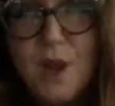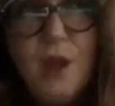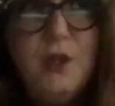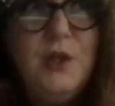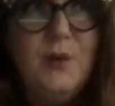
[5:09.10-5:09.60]

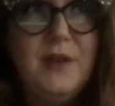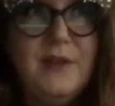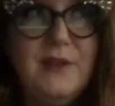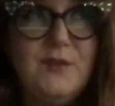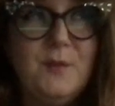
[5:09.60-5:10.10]
You know what I
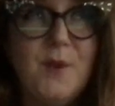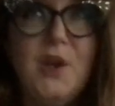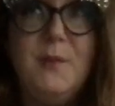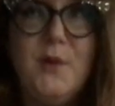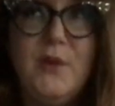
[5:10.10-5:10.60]
think is
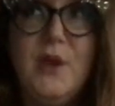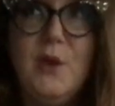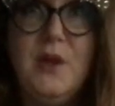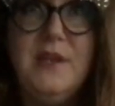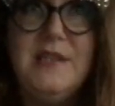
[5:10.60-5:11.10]
remarkable
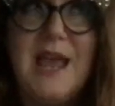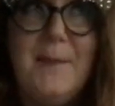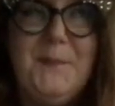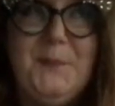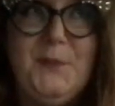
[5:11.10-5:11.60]
though is that
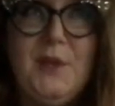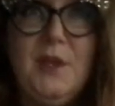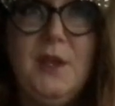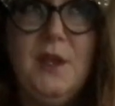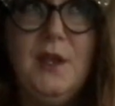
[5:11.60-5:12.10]

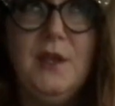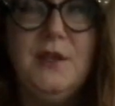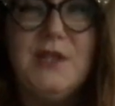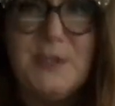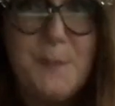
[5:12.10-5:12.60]

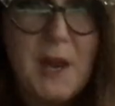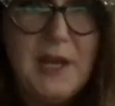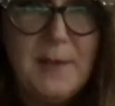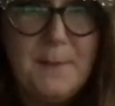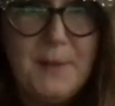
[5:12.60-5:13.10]

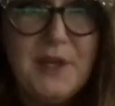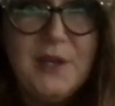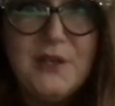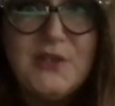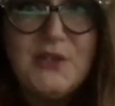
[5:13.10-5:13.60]
despite it
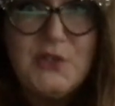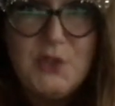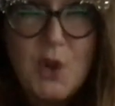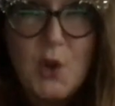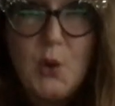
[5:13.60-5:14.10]
being
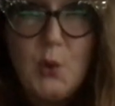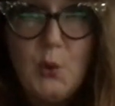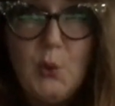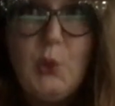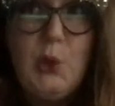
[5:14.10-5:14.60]
so
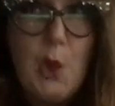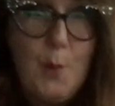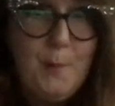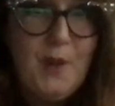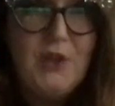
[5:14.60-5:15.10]
low
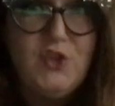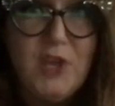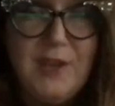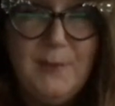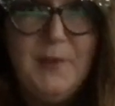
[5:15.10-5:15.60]

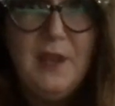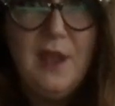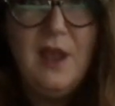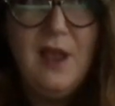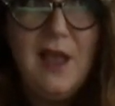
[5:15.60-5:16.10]
budget,
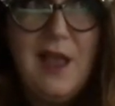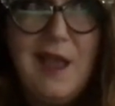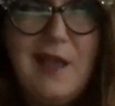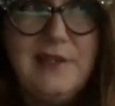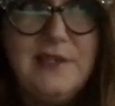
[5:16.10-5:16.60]

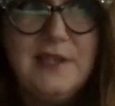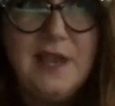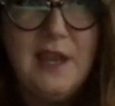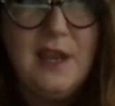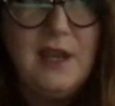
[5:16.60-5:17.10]
and
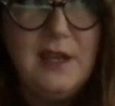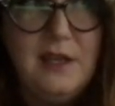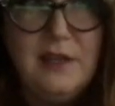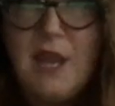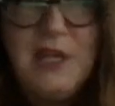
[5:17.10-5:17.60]

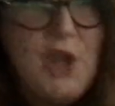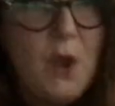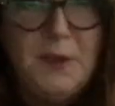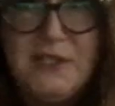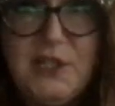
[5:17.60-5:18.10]
they
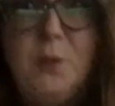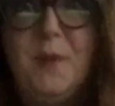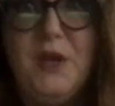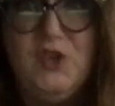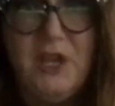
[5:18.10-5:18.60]
know it's low
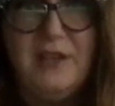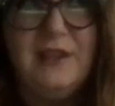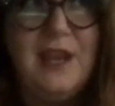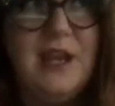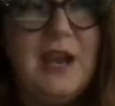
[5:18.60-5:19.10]
budget,
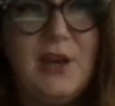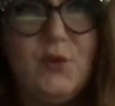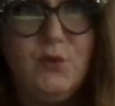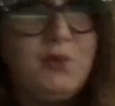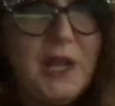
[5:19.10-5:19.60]
they kind
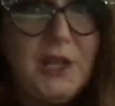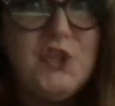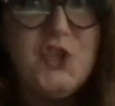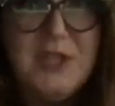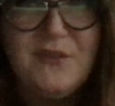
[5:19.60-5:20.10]
of
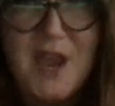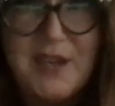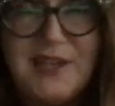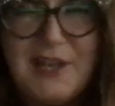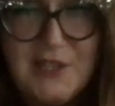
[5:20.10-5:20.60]
relish in the
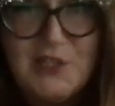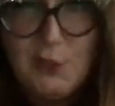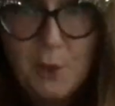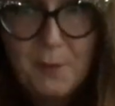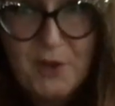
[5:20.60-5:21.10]
fact that it's a
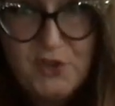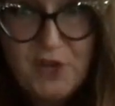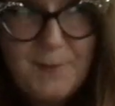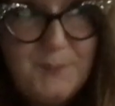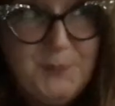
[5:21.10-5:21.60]
low
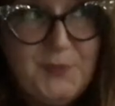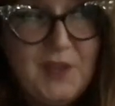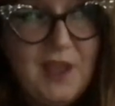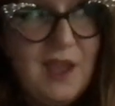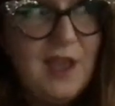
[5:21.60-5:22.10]
budget.
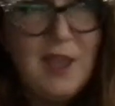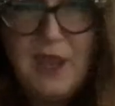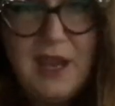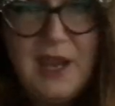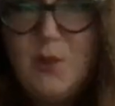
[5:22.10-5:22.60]

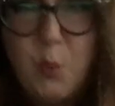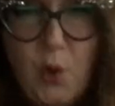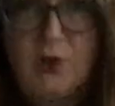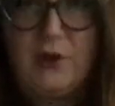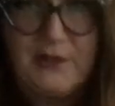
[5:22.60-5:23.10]
It
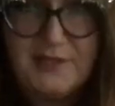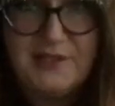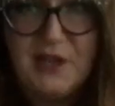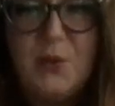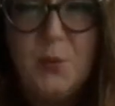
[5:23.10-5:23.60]
works.
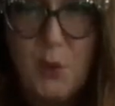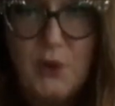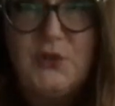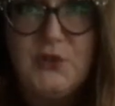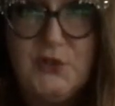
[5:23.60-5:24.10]
It
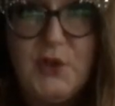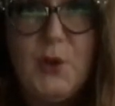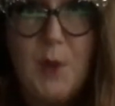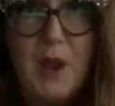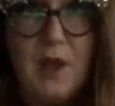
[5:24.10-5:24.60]
works so
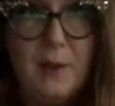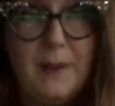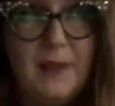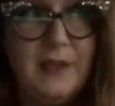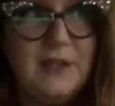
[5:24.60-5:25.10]
well.
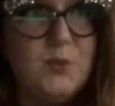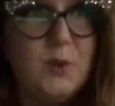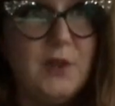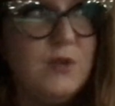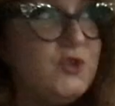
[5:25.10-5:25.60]
Like it's
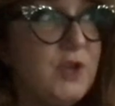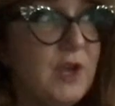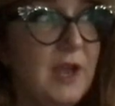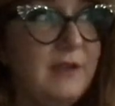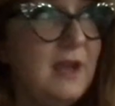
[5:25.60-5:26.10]
one of those
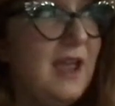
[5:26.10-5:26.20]
and